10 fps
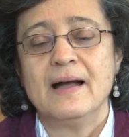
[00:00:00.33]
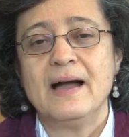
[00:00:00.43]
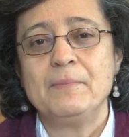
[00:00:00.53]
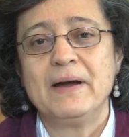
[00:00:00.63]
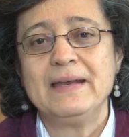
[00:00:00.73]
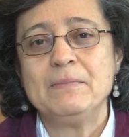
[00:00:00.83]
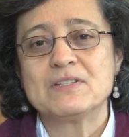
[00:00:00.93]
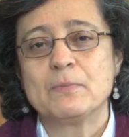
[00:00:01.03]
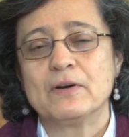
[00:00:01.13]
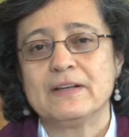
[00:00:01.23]
Hi, my name
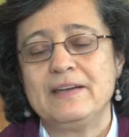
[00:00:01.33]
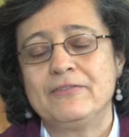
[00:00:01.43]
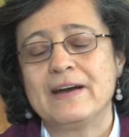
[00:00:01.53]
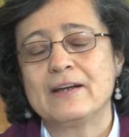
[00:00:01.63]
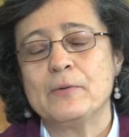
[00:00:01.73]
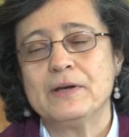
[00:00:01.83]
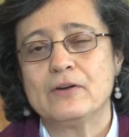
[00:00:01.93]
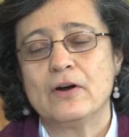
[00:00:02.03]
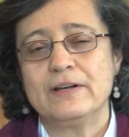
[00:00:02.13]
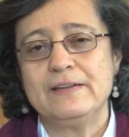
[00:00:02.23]
is Marlene Franco
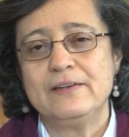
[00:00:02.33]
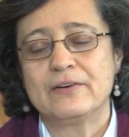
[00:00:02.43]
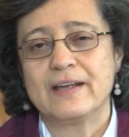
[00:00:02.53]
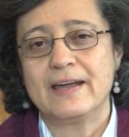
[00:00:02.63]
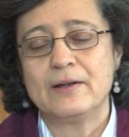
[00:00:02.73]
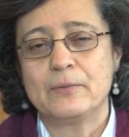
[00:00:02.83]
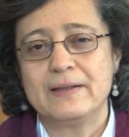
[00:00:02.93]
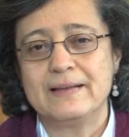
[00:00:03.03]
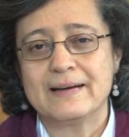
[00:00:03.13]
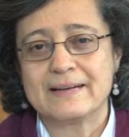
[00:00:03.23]
at
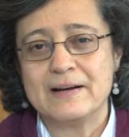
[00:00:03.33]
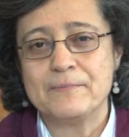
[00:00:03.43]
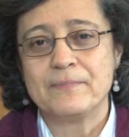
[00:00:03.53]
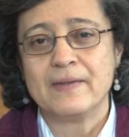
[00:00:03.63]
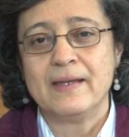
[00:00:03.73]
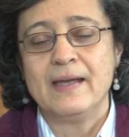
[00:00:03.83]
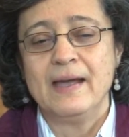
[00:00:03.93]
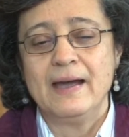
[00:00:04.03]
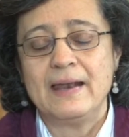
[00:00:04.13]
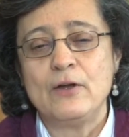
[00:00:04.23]
gardeningtheorganicway.com.
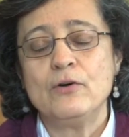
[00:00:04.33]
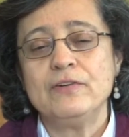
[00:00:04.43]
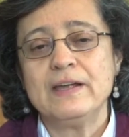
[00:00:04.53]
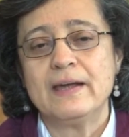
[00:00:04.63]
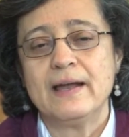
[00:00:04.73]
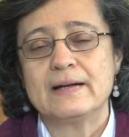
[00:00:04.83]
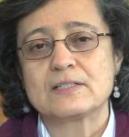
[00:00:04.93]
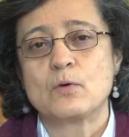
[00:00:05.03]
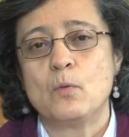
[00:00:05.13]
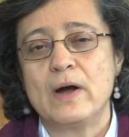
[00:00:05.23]
And I often get
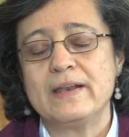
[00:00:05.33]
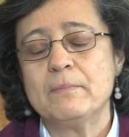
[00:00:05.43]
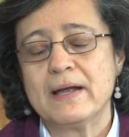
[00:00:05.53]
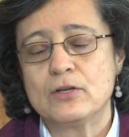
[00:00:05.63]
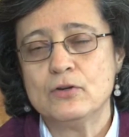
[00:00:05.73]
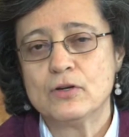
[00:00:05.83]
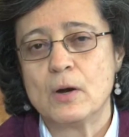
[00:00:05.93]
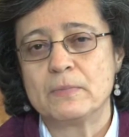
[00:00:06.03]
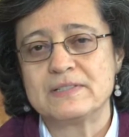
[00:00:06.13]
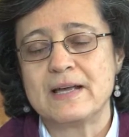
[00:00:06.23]
asked, why did my
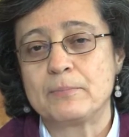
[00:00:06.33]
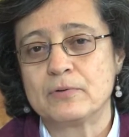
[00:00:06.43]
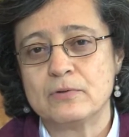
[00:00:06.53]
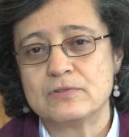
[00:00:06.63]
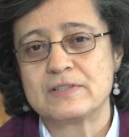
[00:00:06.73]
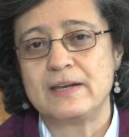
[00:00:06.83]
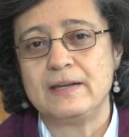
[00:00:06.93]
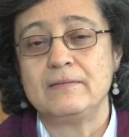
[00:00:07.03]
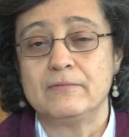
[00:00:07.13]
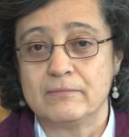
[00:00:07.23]
cucumbers not produce
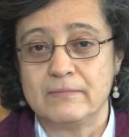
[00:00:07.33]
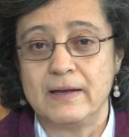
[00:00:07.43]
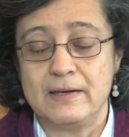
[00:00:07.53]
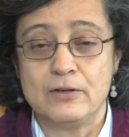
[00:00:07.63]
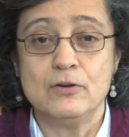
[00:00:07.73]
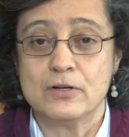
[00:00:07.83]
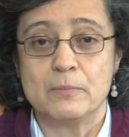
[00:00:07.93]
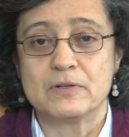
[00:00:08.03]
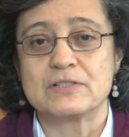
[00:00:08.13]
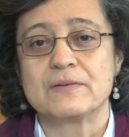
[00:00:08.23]
any, any
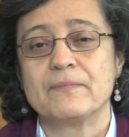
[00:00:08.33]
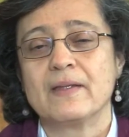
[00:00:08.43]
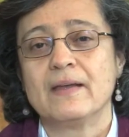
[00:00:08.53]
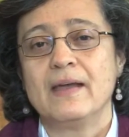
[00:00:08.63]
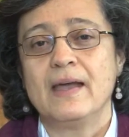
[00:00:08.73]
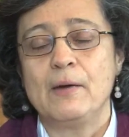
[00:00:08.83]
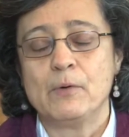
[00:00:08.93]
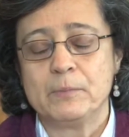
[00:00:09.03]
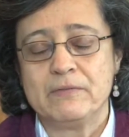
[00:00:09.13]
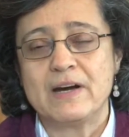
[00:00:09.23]
cucumbers? And
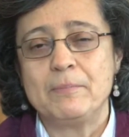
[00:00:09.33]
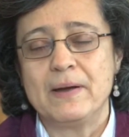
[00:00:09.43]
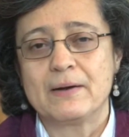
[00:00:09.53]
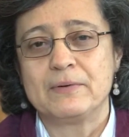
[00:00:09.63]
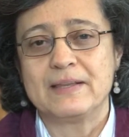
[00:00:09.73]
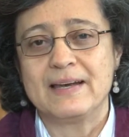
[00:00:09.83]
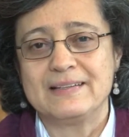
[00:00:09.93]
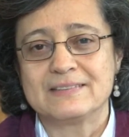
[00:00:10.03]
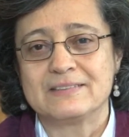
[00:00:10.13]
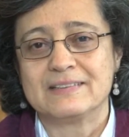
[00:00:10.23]
we'll be right back with that
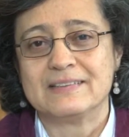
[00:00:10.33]
answer.